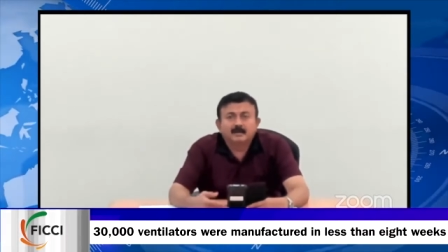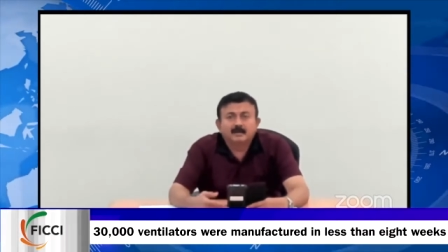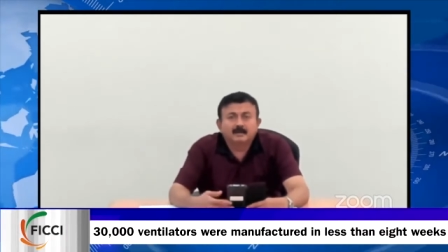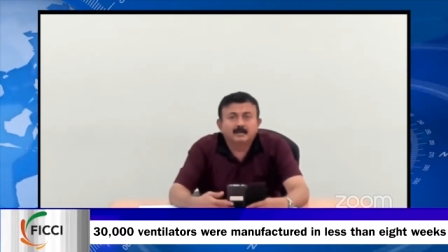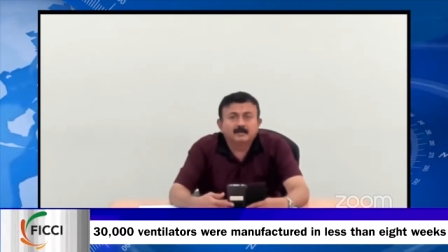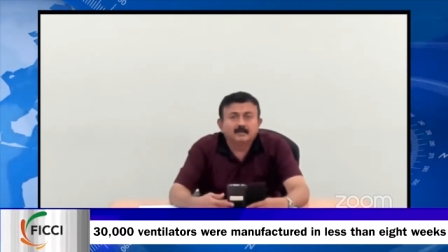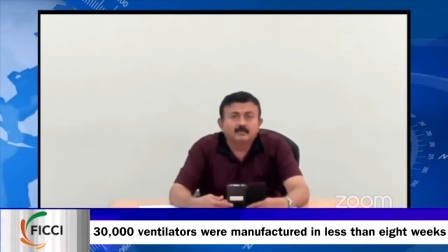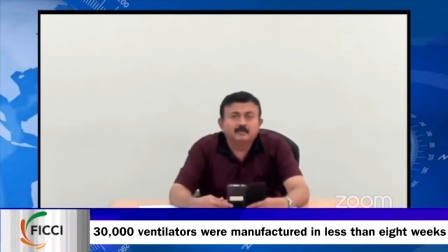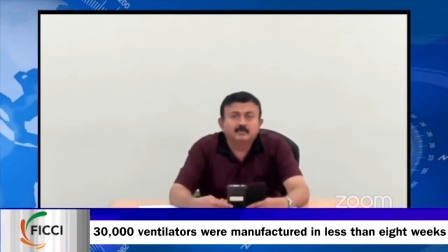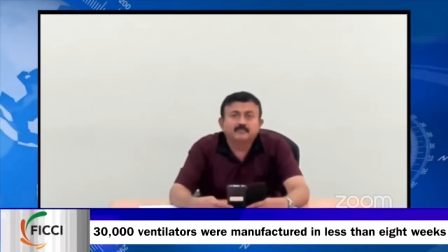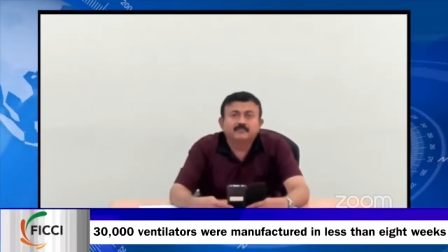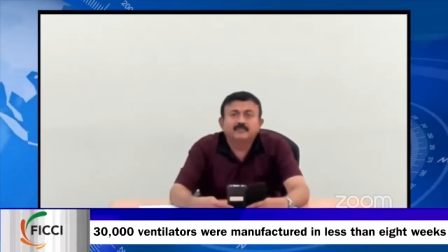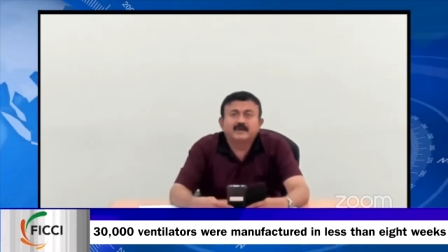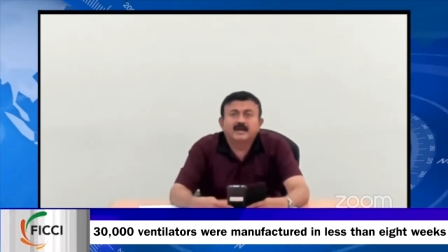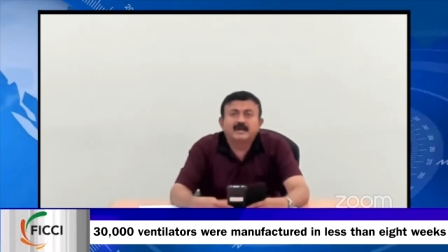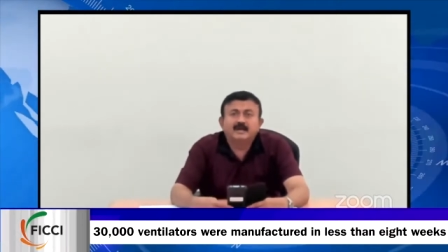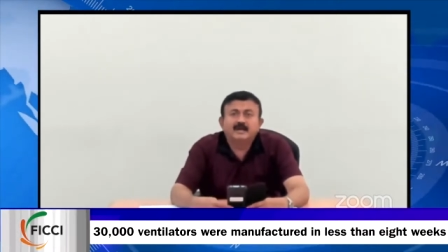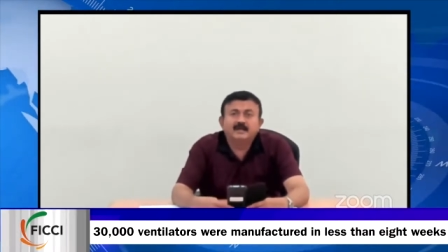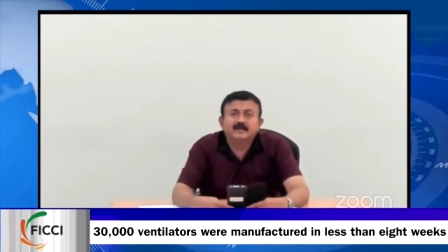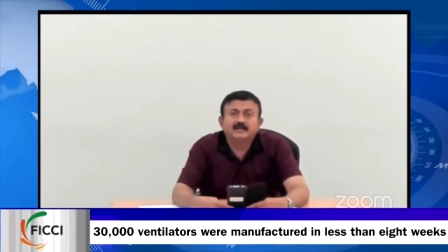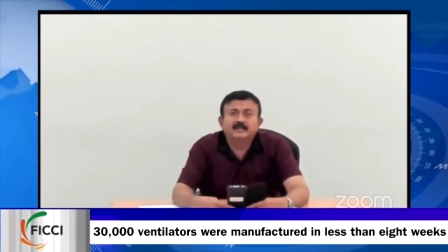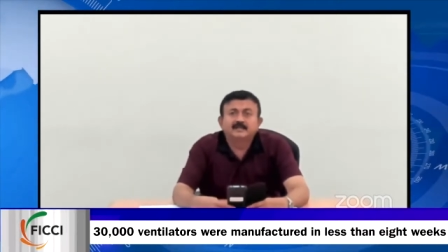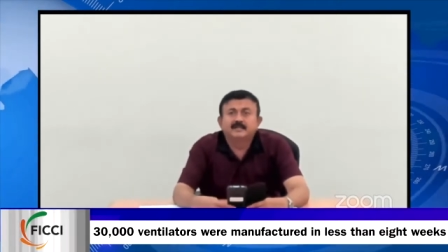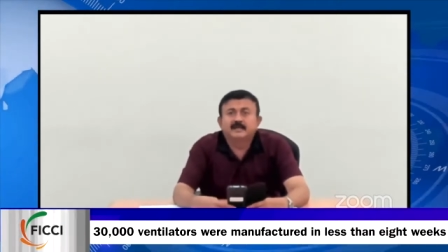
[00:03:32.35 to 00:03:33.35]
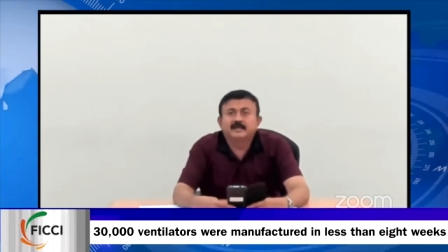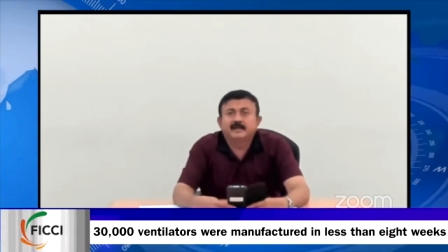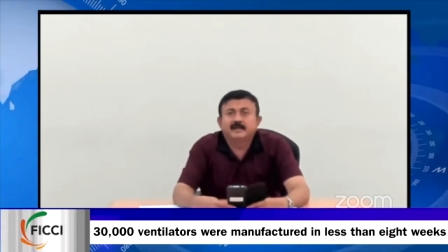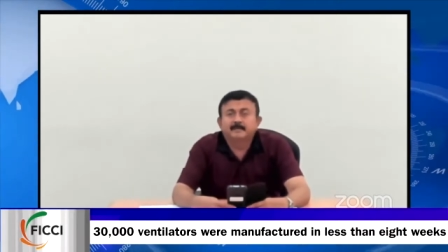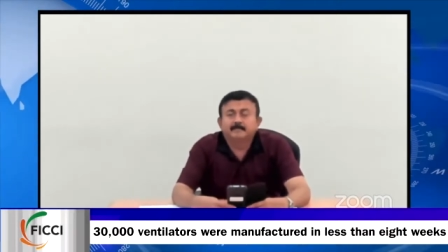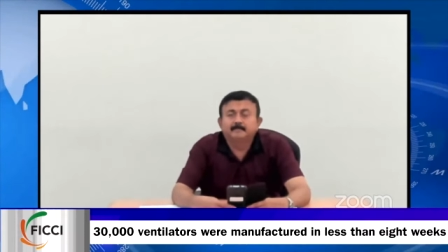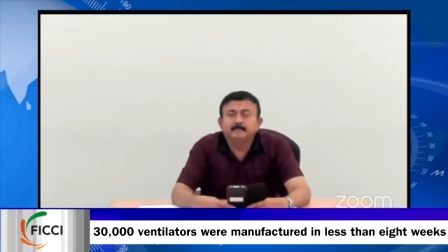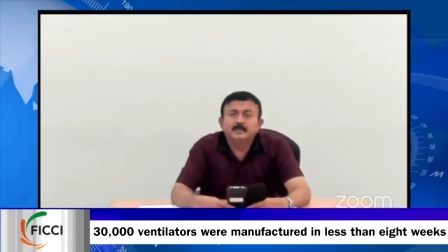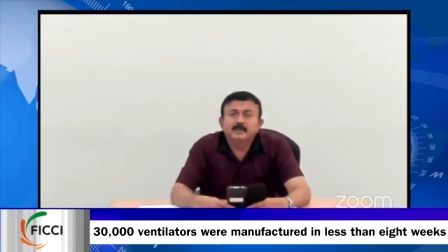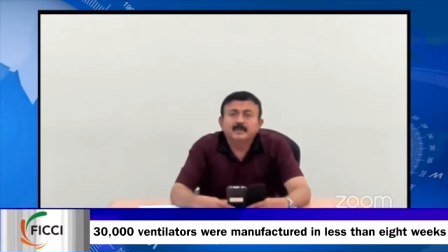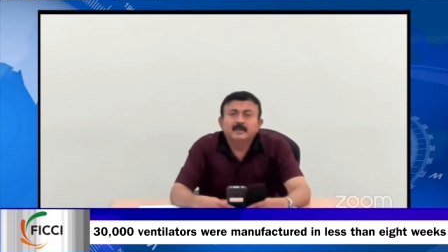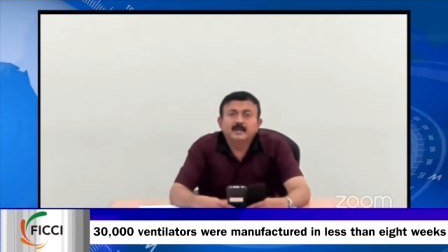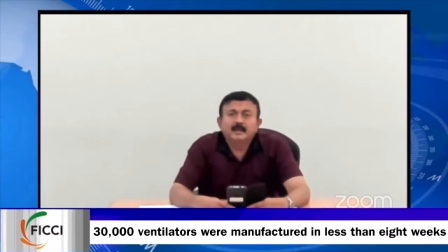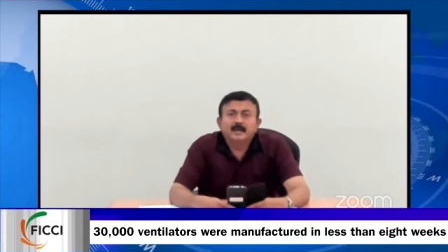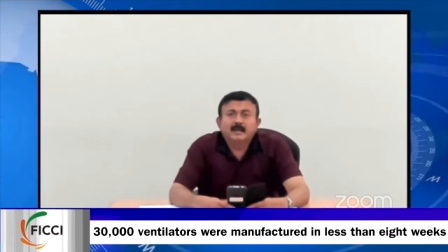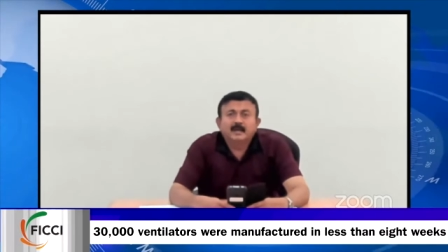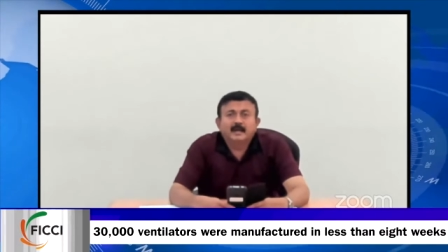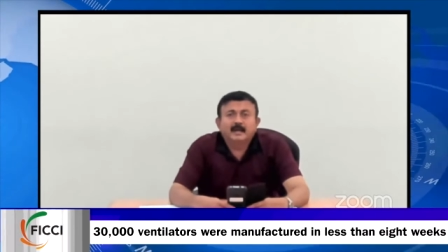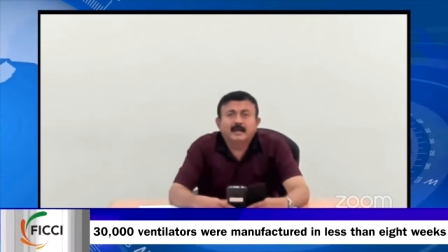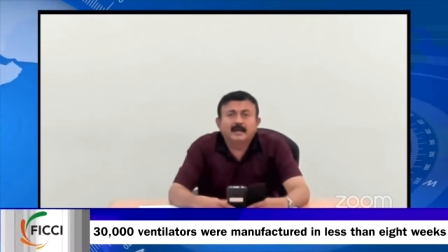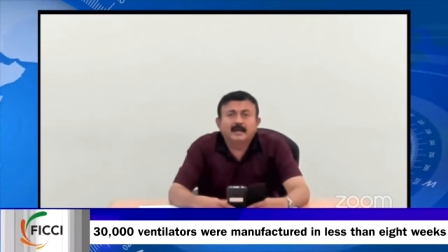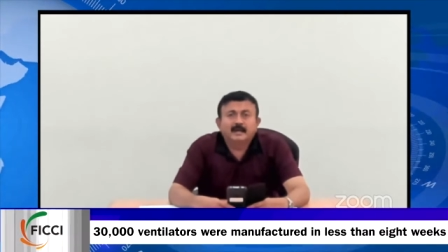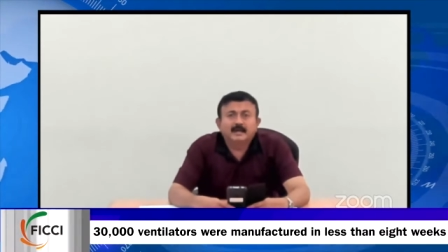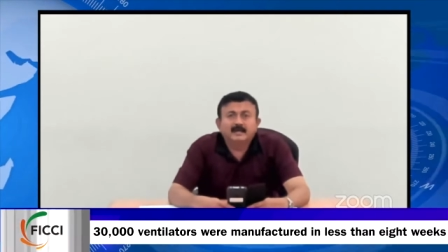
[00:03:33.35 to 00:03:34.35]
uh, you know funding them
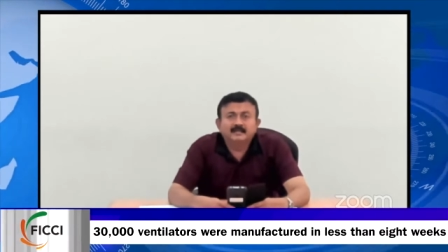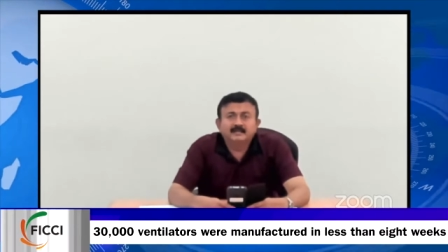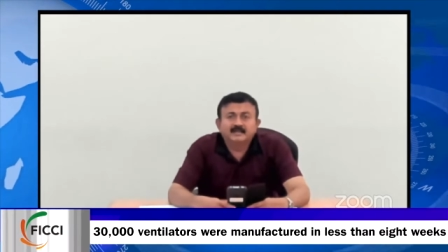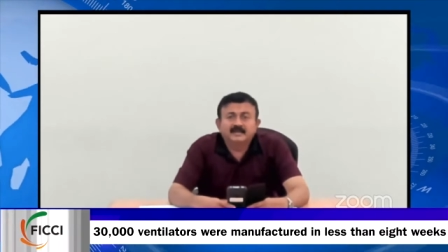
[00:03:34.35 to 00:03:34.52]
and